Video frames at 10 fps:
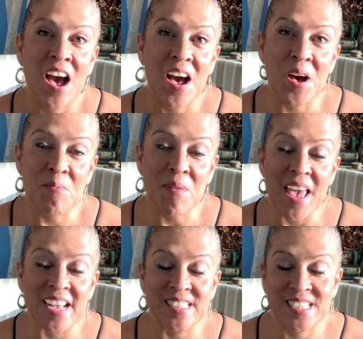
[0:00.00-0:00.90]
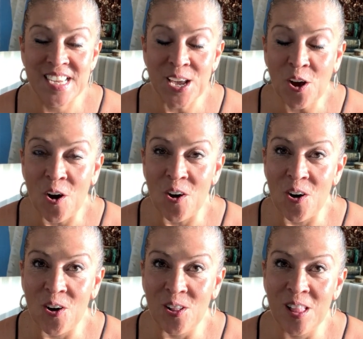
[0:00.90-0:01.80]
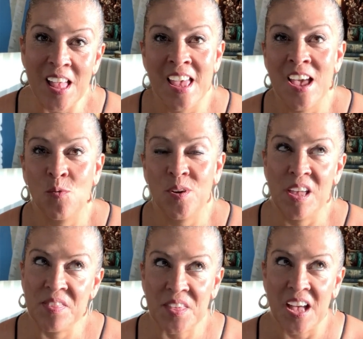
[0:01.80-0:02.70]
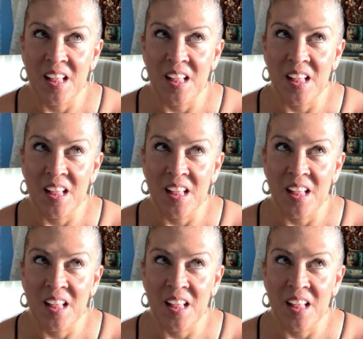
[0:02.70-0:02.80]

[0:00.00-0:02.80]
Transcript: antique haul with